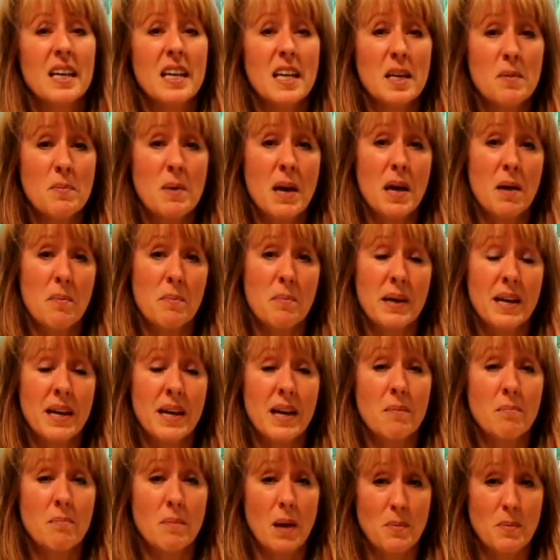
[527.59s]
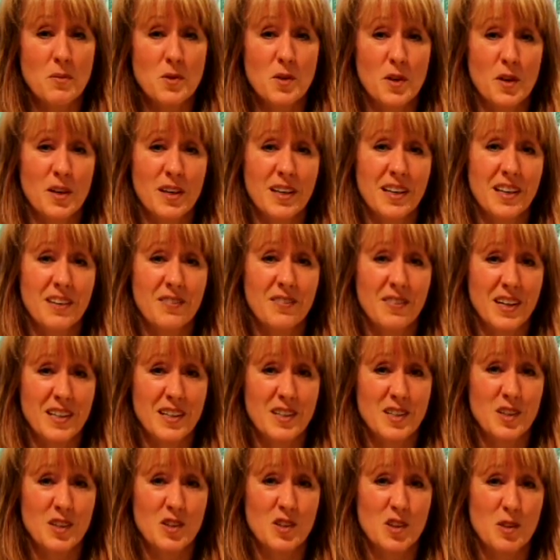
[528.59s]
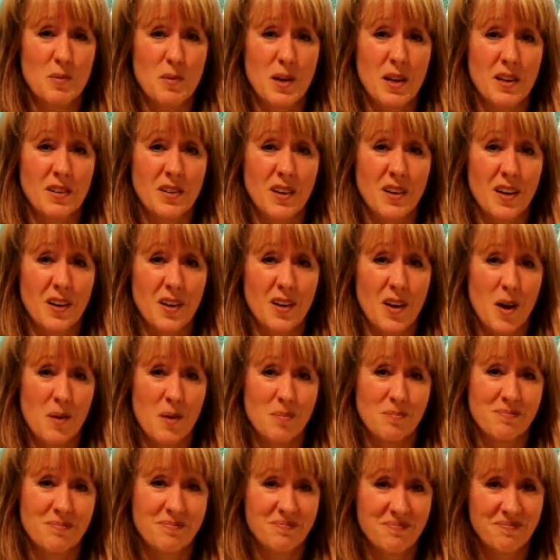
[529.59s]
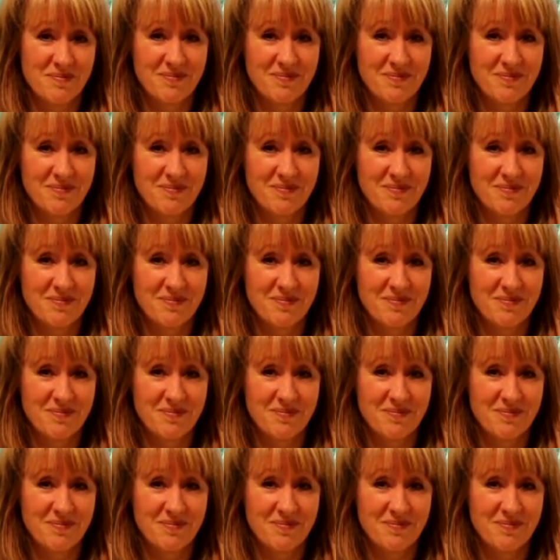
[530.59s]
email me at momscookingadvice@gmail.com.